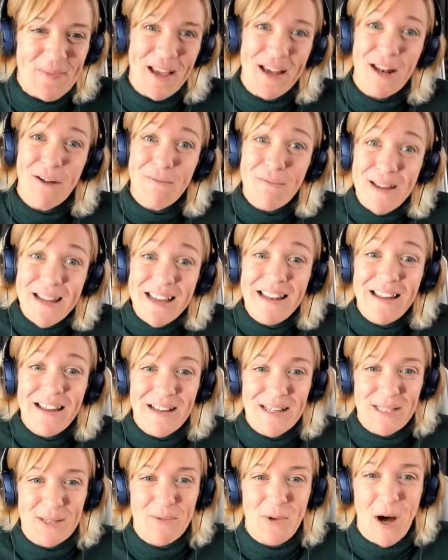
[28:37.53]
And I
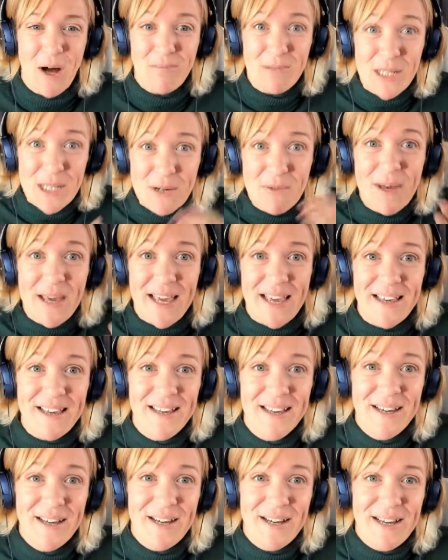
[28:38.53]
realized that what I'm
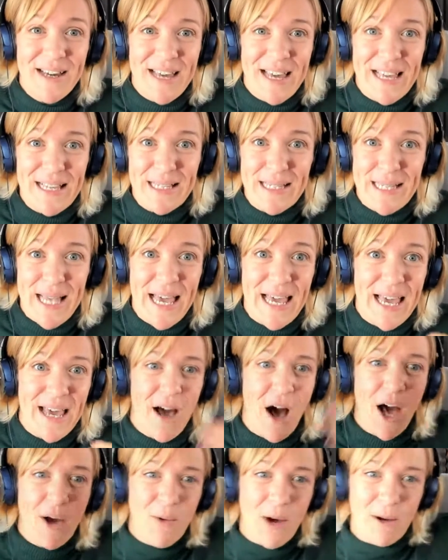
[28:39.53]
doing is saying
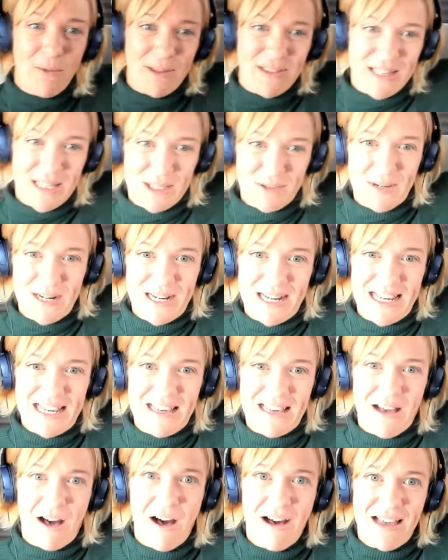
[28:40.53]
I work with these
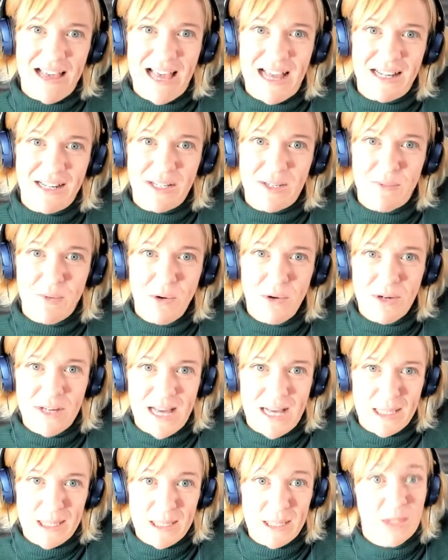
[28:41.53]
really high end
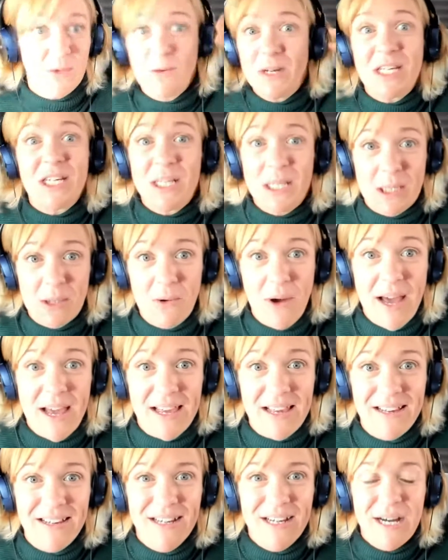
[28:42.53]
broadcasters, which is
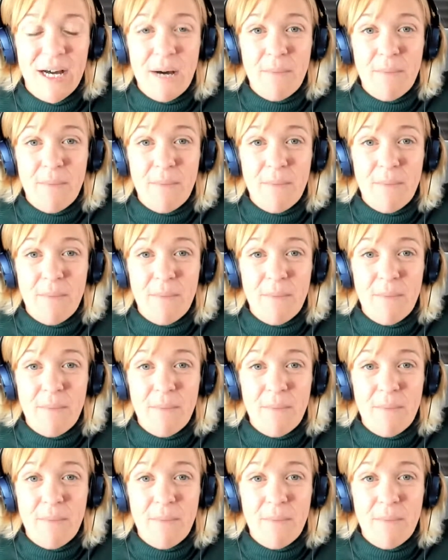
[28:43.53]
great,